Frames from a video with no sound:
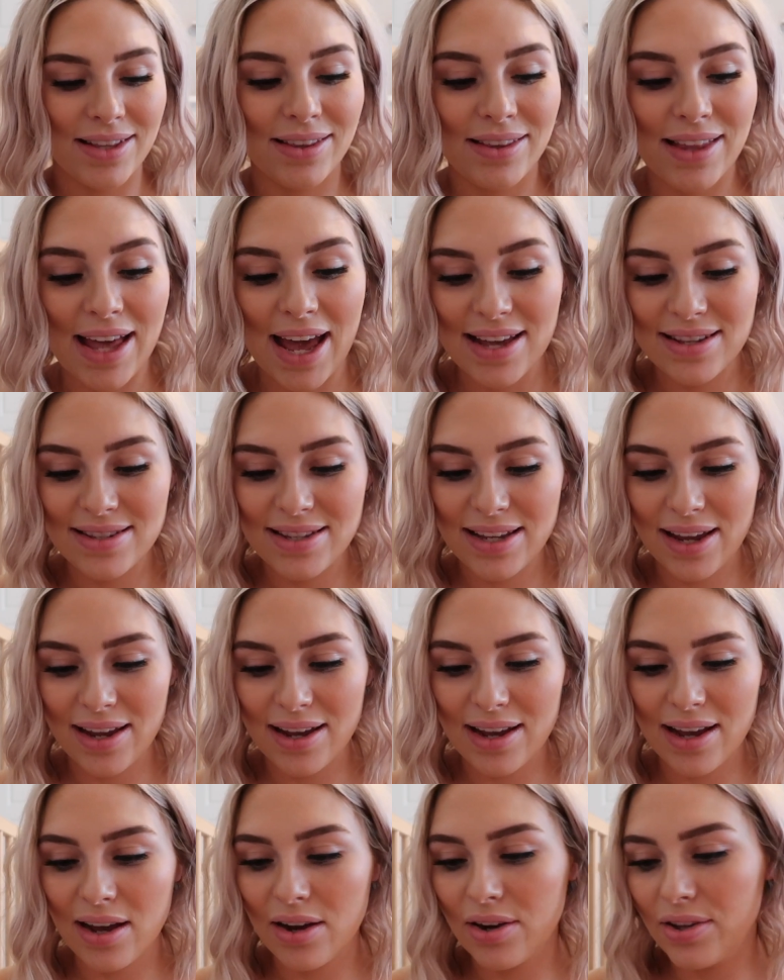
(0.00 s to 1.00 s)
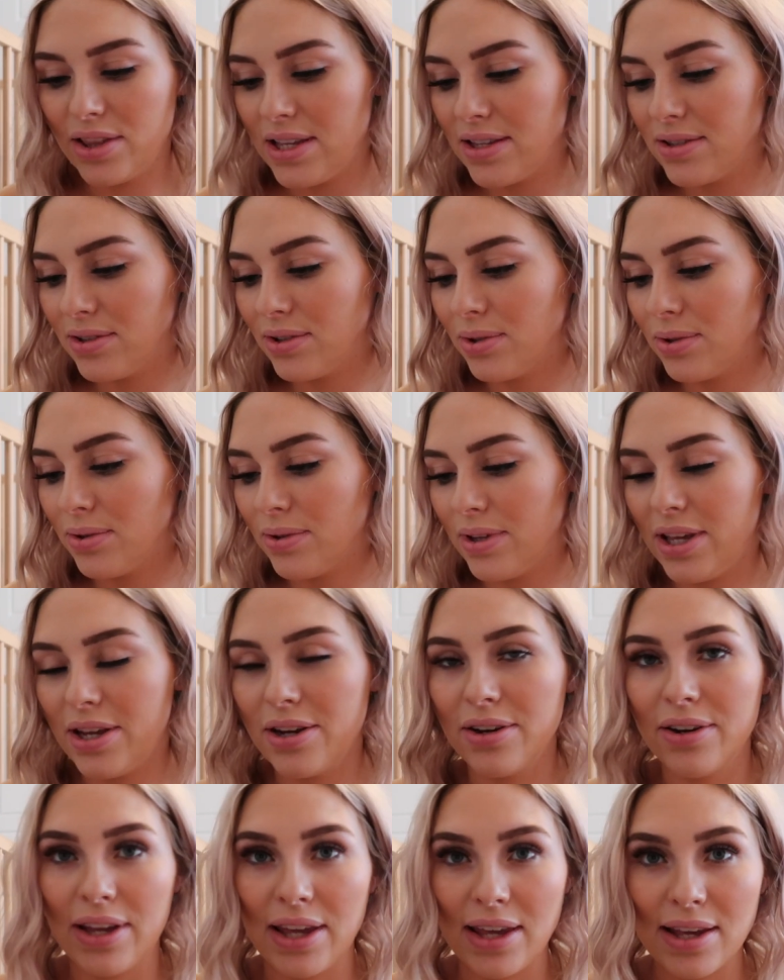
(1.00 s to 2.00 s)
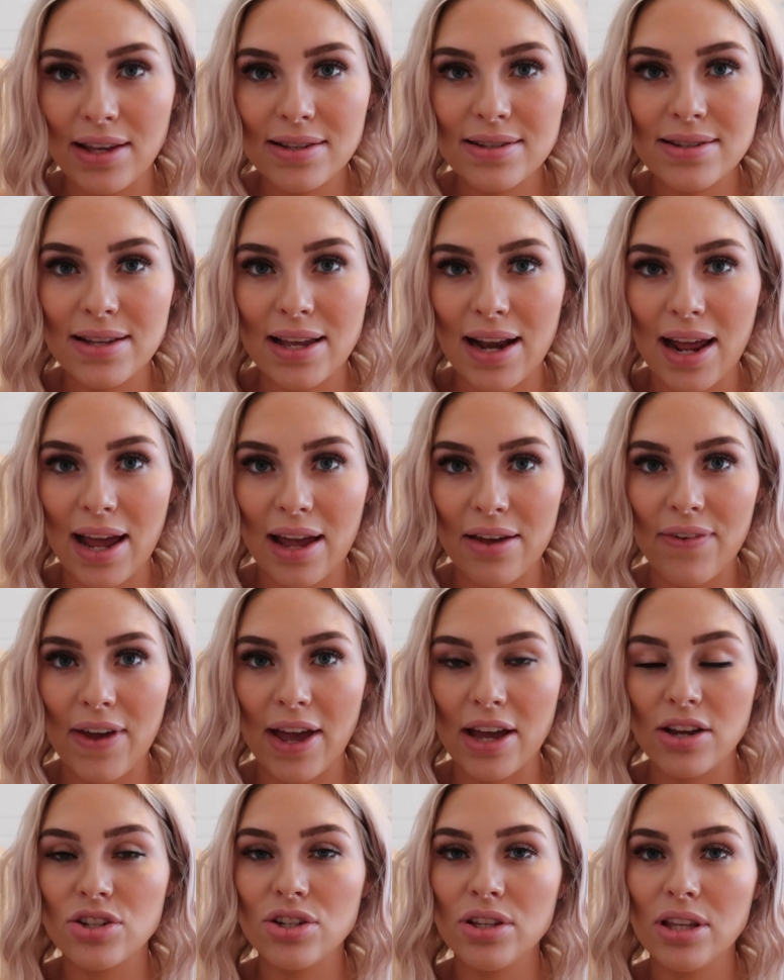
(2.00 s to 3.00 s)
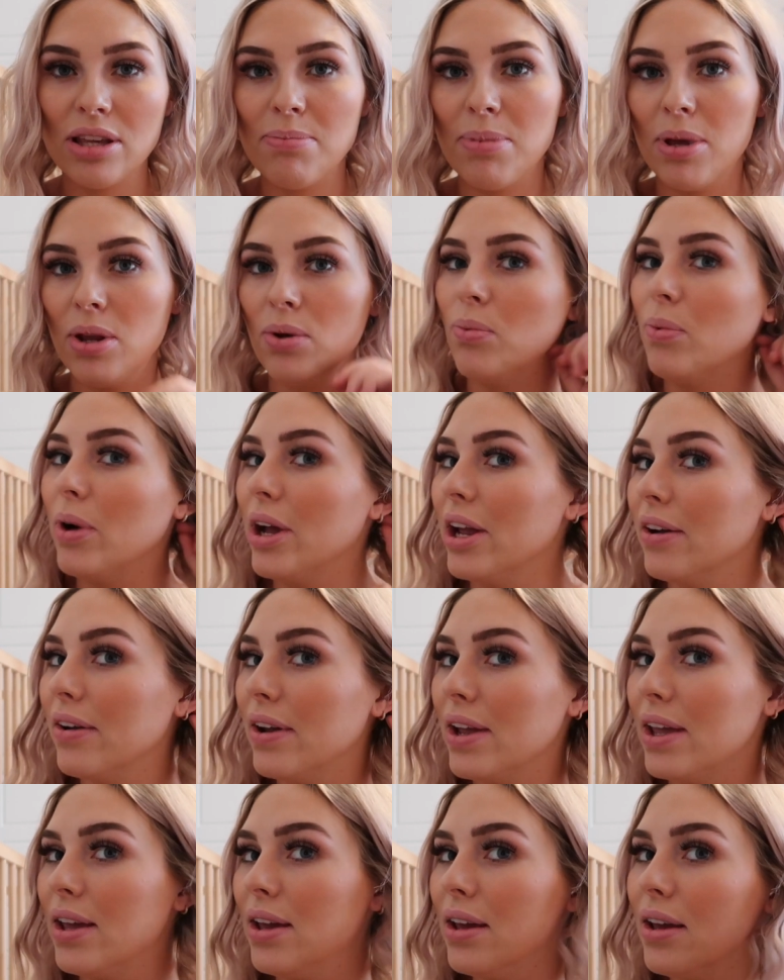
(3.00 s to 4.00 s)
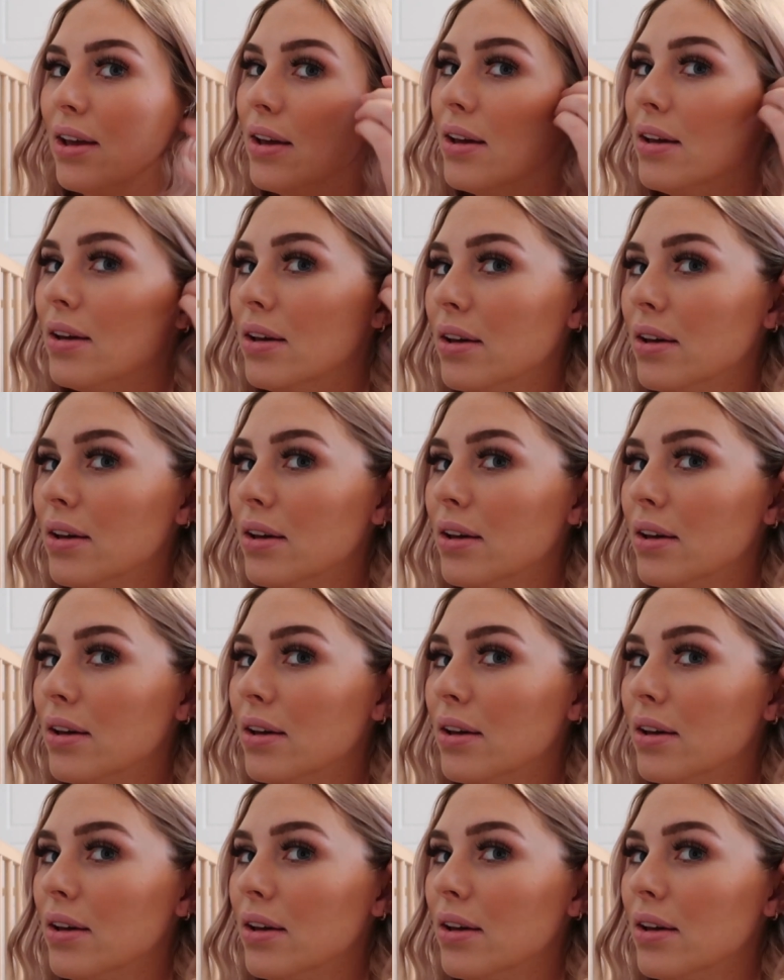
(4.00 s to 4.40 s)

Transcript: the last thing I got are these little earrings and I've actually been wearing